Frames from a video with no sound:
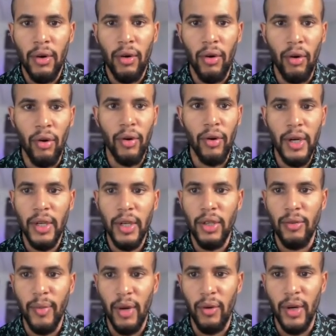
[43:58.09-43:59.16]
or
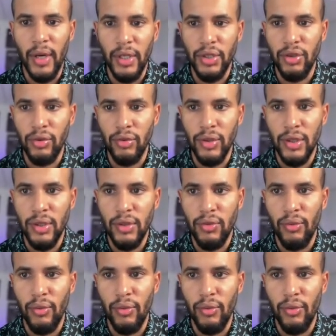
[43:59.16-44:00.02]
you might want to choose